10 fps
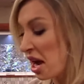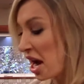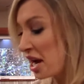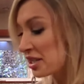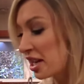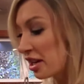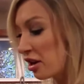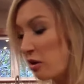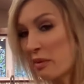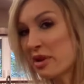as I
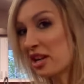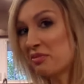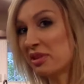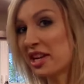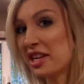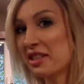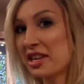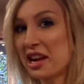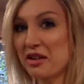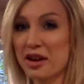go. I'm not going to plan anything
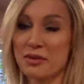out.